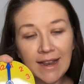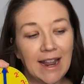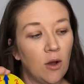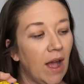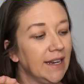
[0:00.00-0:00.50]

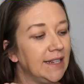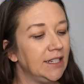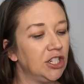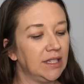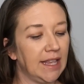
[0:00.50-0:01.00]
Now I
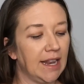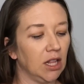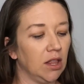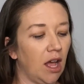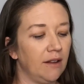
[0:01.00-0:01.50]
did just
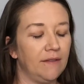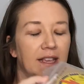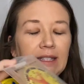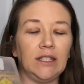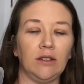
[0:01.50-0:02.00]
get a lot of
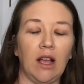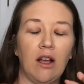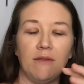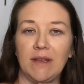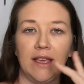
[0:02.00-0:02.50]
this
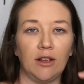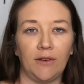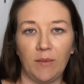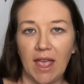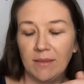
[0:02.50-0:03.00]
either
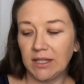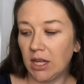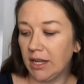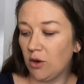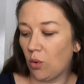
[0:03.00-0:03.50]
from
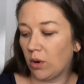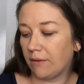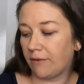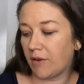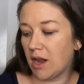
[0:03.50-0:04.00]
Amazon
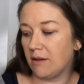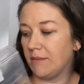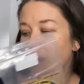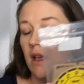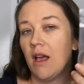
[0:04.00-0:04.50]
or
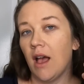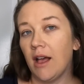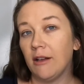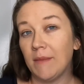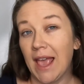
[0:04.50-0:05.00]
from
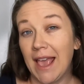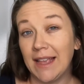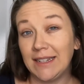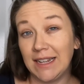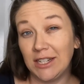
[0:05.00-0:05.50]

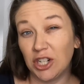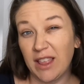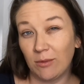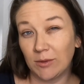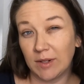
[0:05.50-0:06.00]
a teacher
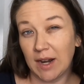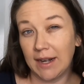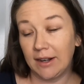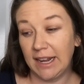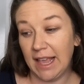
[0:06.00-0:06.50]
that was
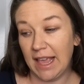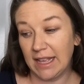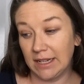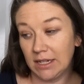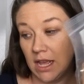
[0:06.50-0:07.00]
retiring,
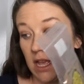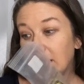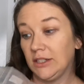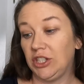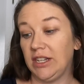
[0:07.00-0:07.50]
and
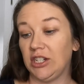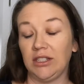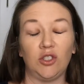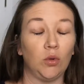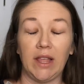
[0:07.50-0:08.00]
she
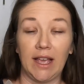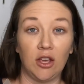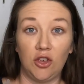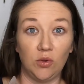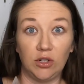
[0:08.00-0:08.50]
just sold like a
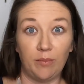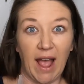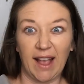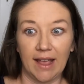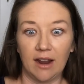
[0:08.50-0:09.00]
huge
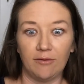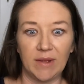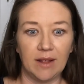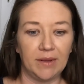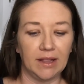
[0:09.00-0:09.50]
packet of
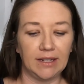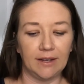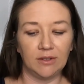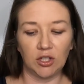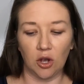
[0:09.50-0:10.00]

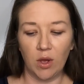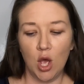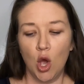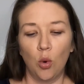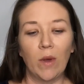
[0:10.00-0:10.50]
Manipulatives. So
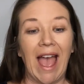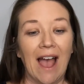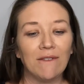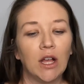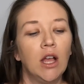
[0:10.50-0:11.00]
we
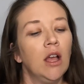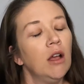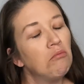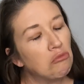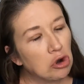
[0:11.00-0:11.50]
have
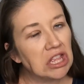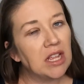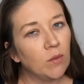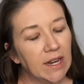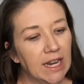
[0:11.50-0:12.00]
more
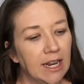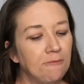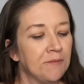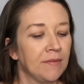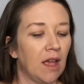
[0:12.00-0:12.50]
than we
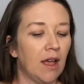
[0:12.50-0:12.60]
need,